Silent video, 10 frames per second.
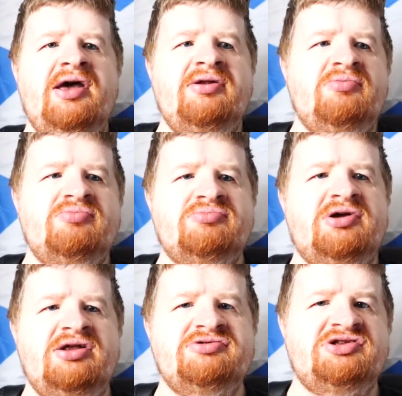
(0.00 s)
and
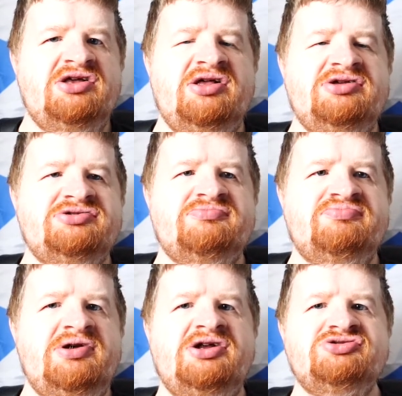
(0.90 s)
kind of slightly as a
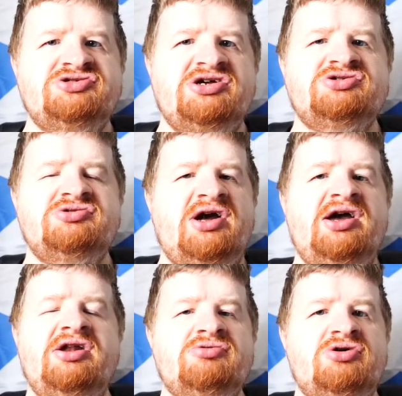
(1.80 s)
heterosexual guy,
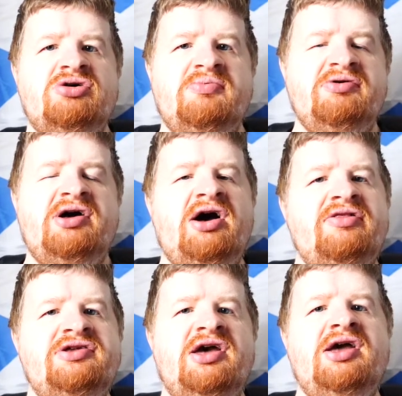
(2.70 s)
and I'll talk about that
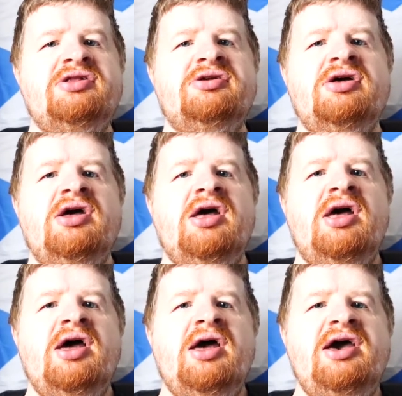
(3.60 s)
at the end,
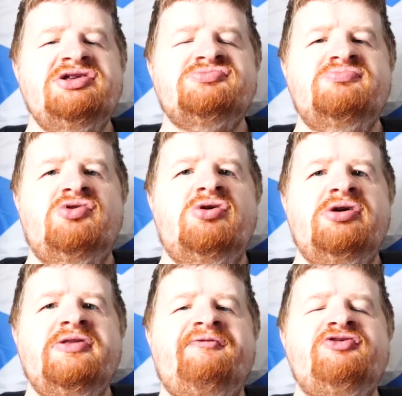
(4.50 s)
it's
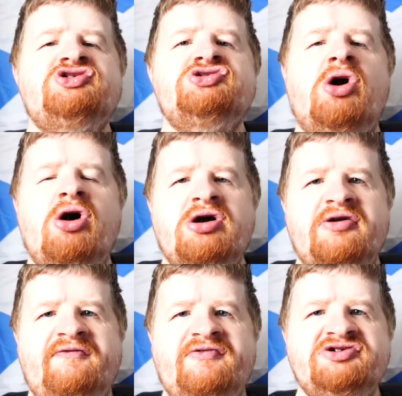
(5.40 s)
more the
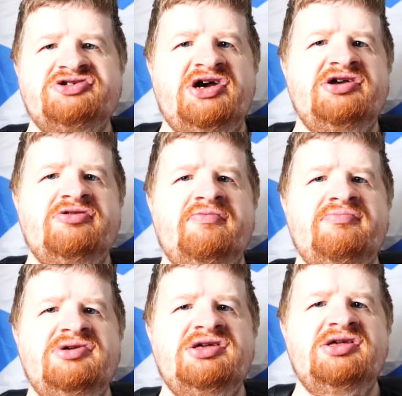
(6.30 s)
photographer side of
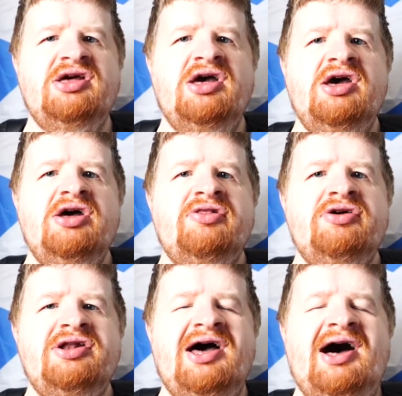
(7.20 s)
me
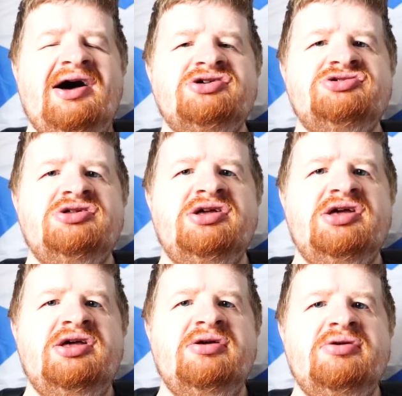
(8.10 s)
that
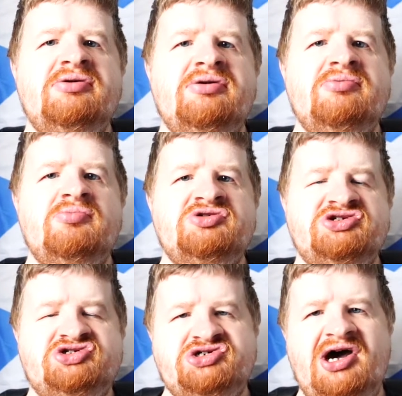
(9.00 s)
actually was
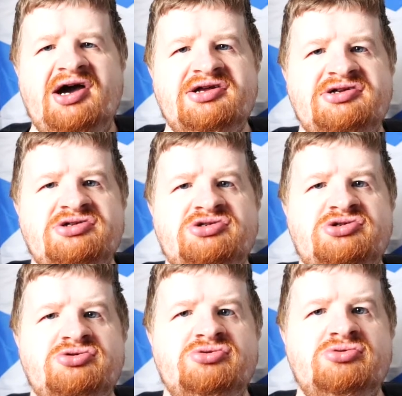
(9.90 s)
attracted
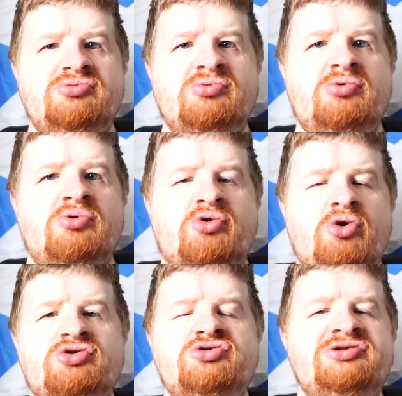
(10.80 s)
to
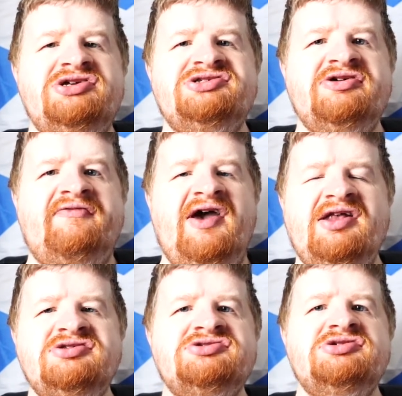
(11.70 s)
go to these
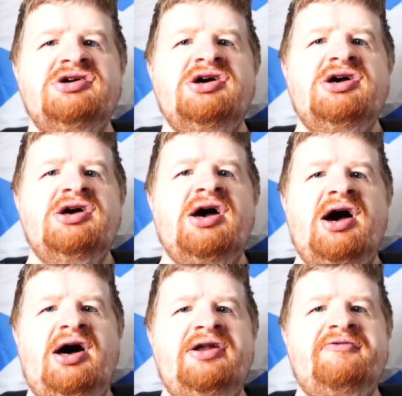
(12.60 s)
events
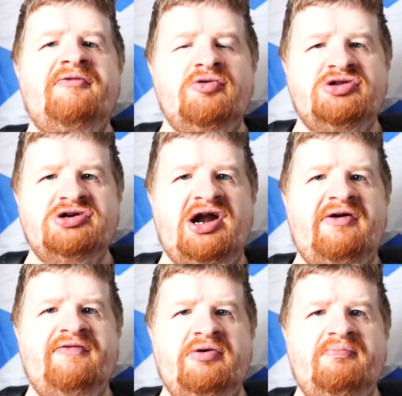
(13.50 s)
and
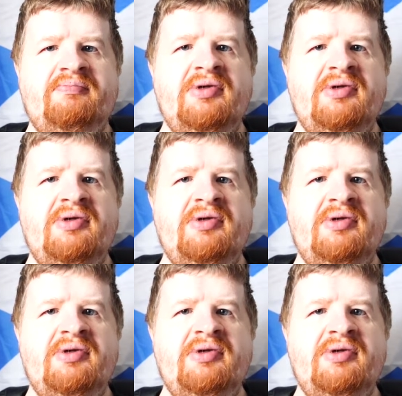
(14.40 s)
photograph them.